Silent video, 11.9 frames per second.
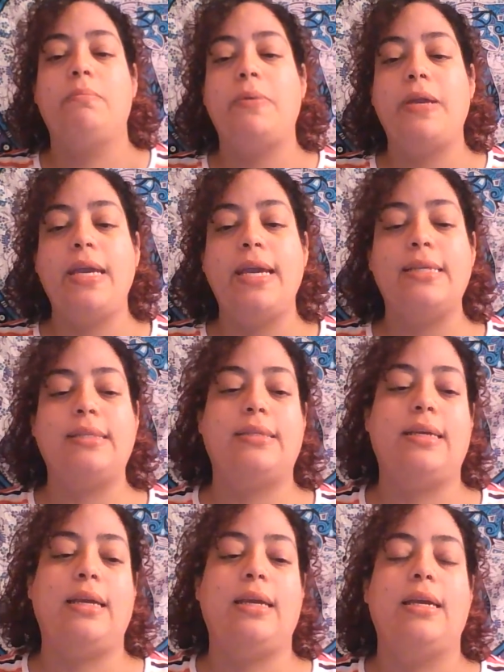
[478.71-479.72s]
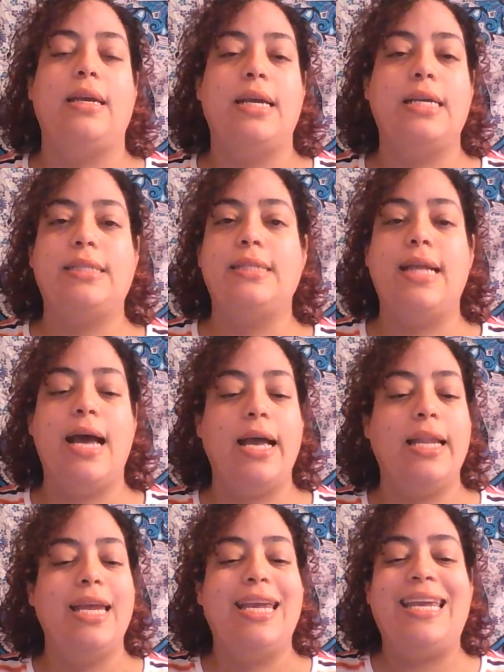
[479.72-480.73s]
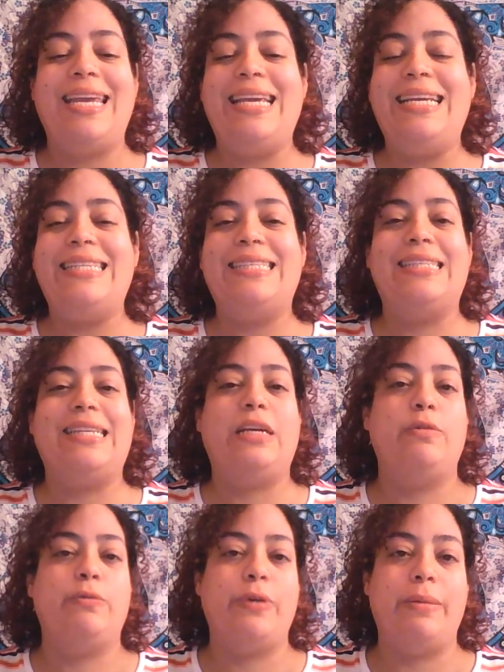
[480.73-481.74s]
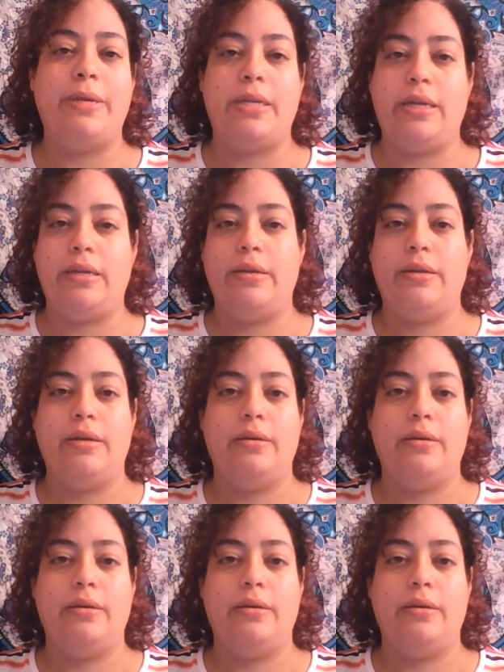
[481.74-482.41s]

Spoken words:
PSD is not easily remedied,